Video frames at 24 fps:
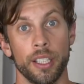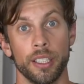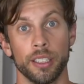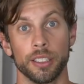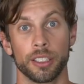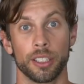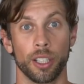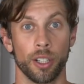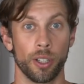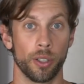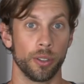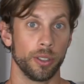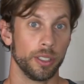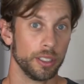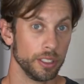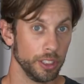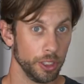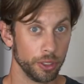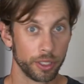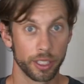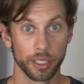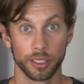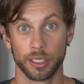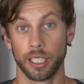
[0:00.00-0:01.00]
So
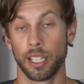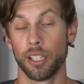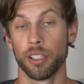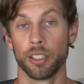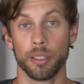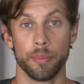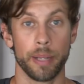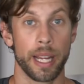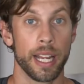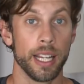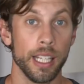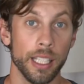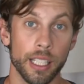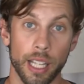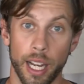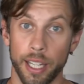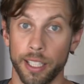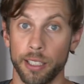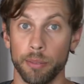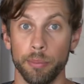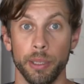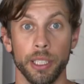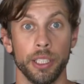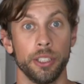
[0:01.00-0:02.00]
you can tell them, hey, I
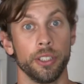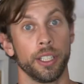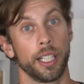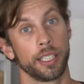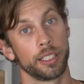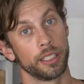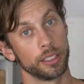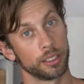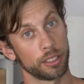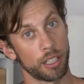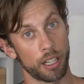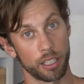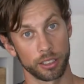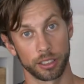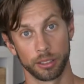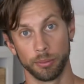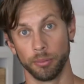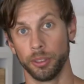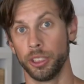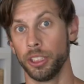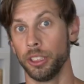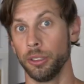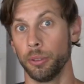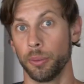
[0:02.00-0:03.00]
can make you like this
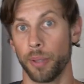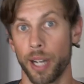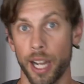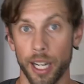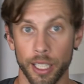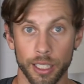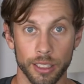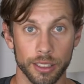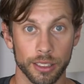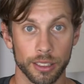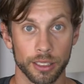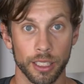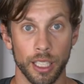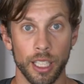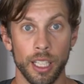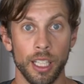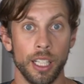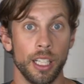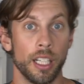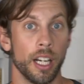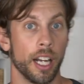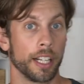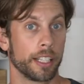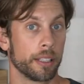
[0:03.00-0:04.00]
awesome T-Rex,
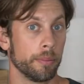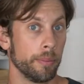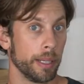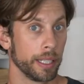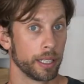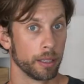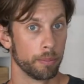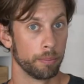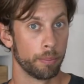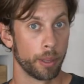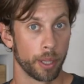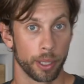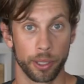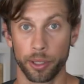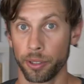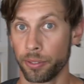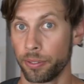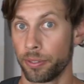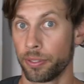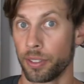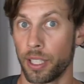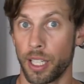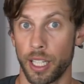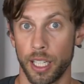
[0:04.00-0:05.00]
I can make a
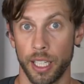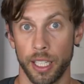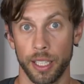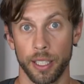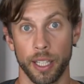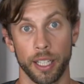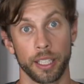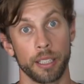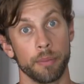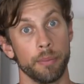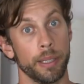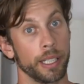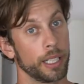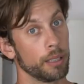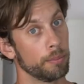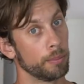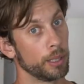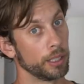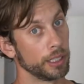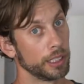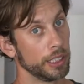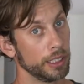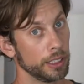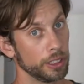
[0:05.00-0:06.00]
butterfly, I can make a
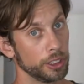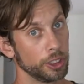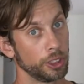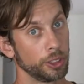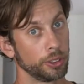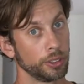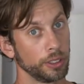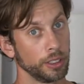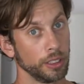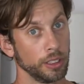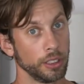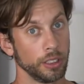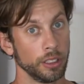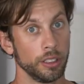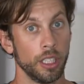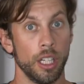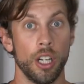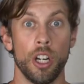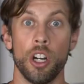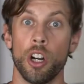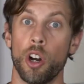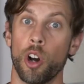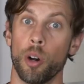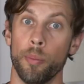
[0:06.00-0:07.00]
monkey in a tree,
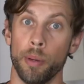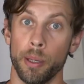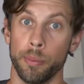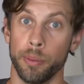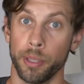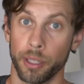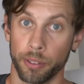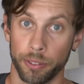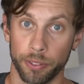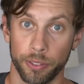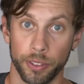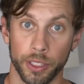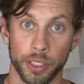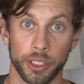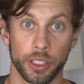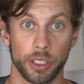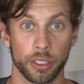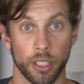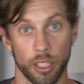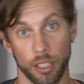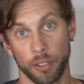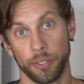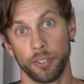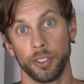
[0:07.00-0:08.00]
or maybe a
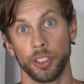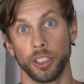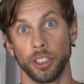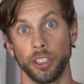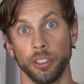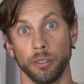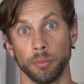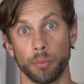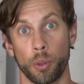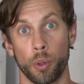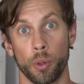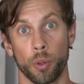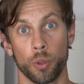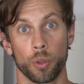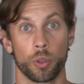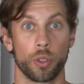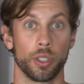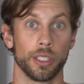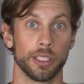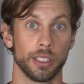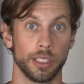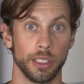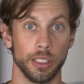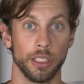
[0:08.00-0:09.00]
fish on a fishing pole
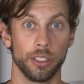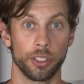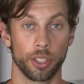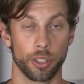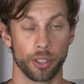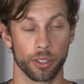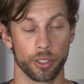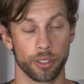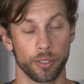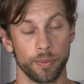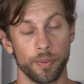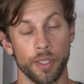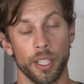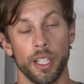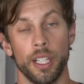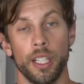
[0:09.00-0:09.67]
or a sea turtle.